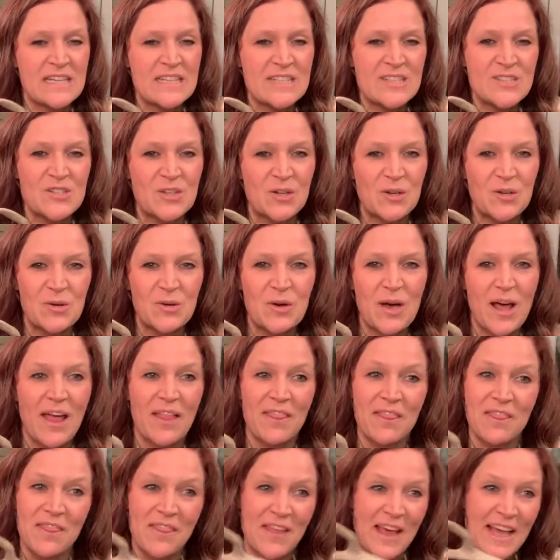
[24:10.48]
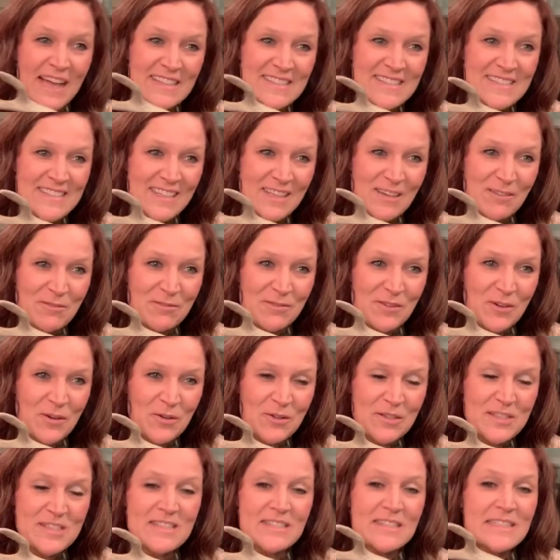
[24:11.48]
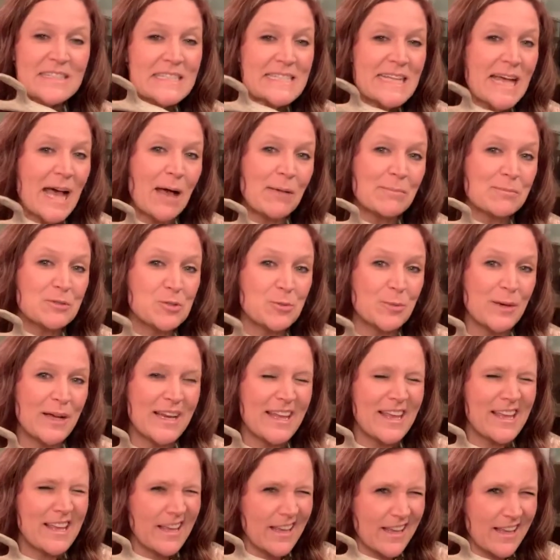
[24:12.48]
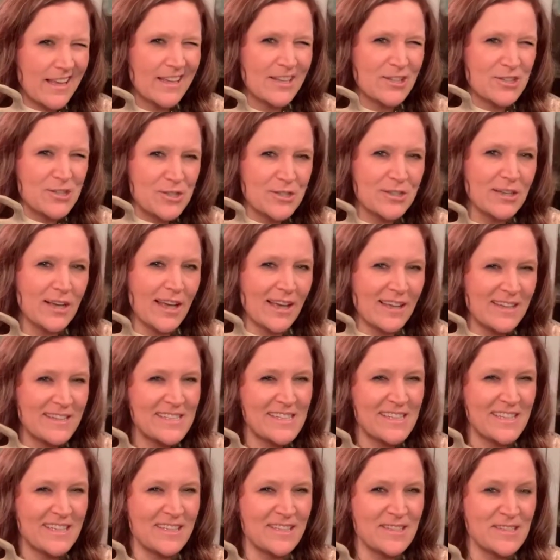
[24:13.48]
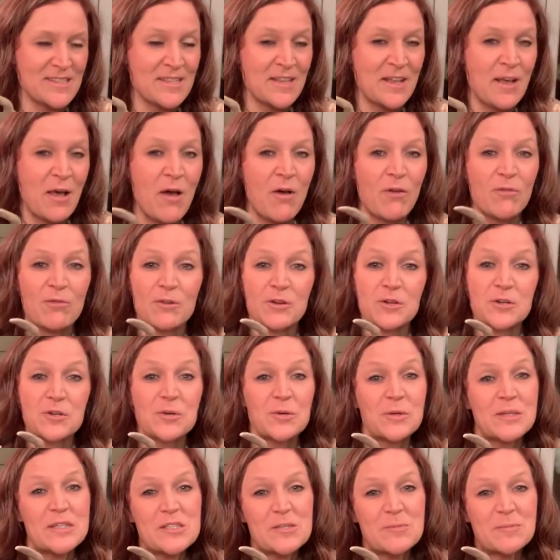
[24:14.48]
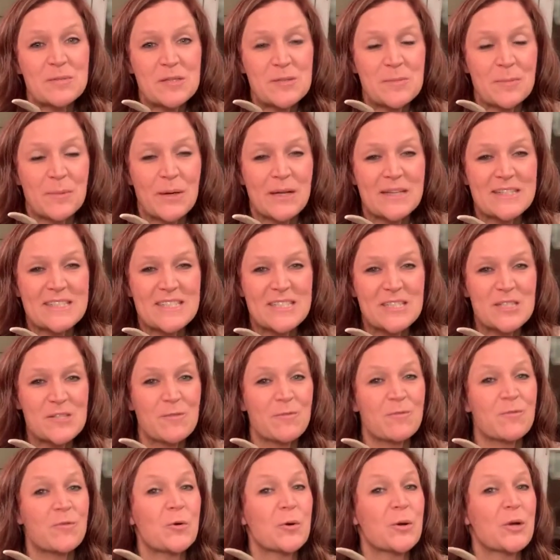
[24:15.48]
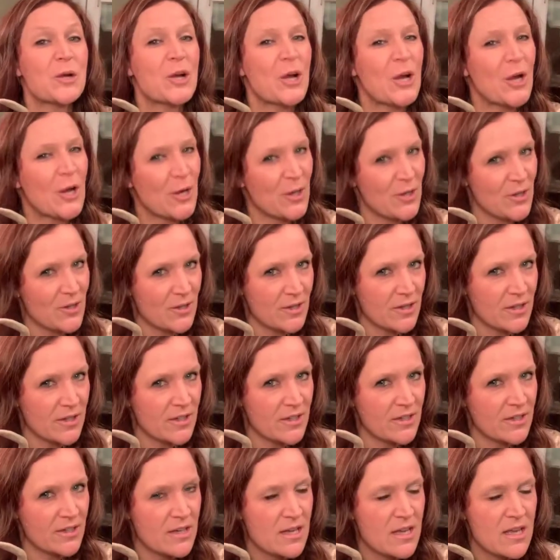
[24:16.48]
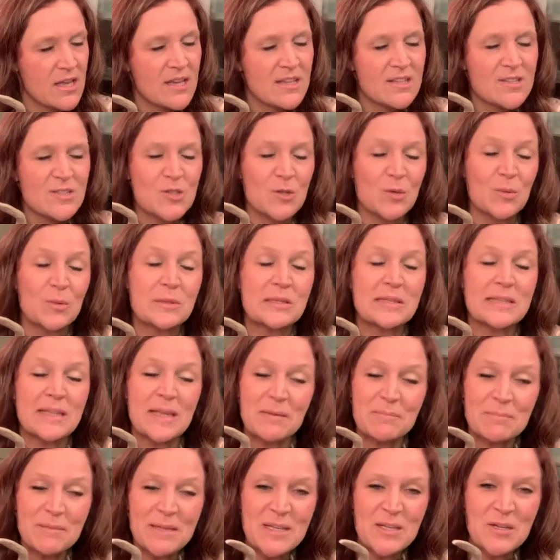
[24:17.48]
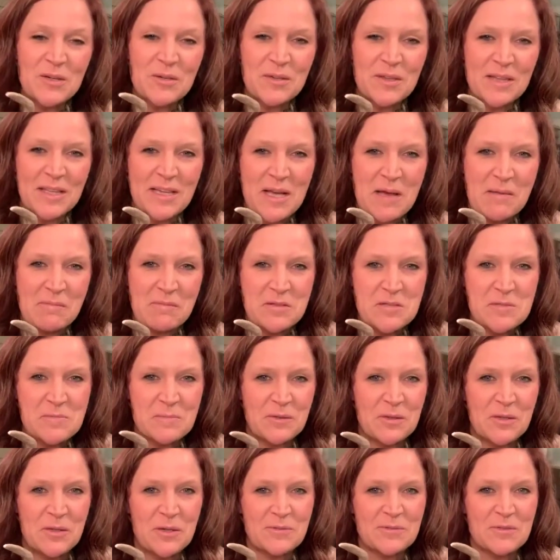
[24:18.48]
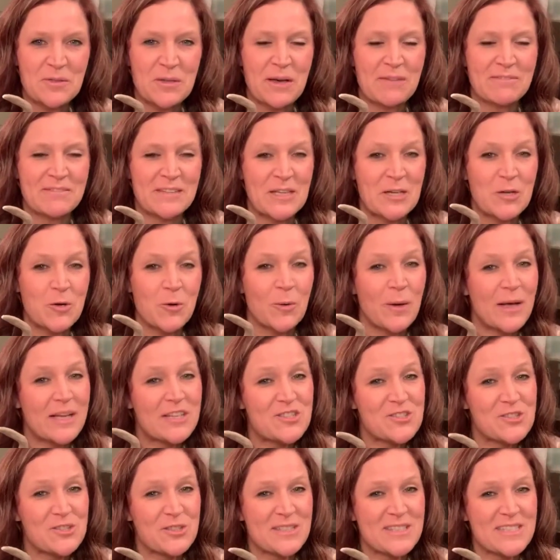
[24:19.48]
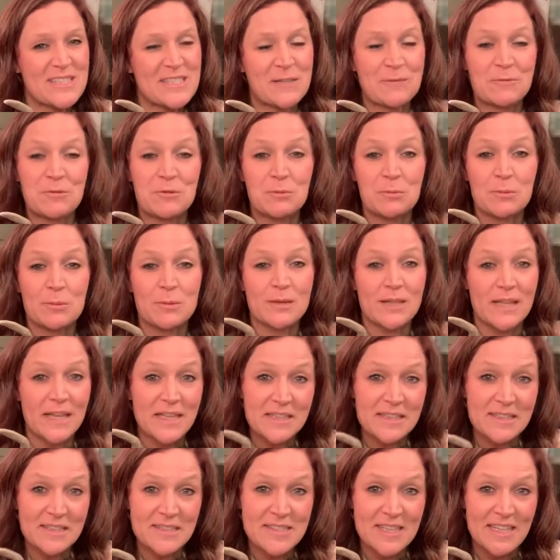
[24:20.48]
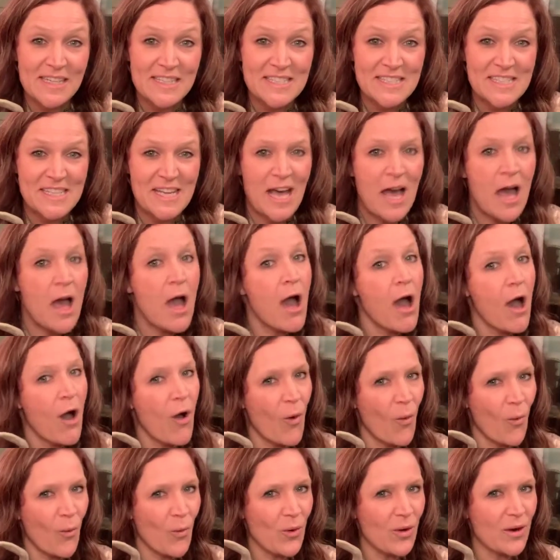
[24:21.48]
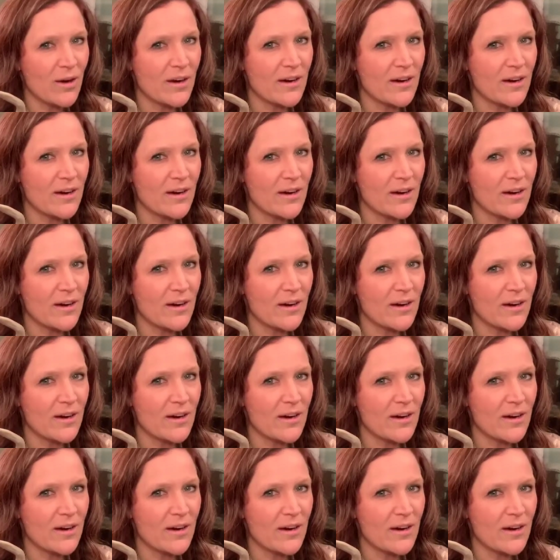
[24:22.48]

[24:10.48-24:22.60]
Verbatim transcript: So that's it, folks. Top 20 ish ideas for Christmas presents for her. So let me know in the comments below if you have any questions, if you like this idea, or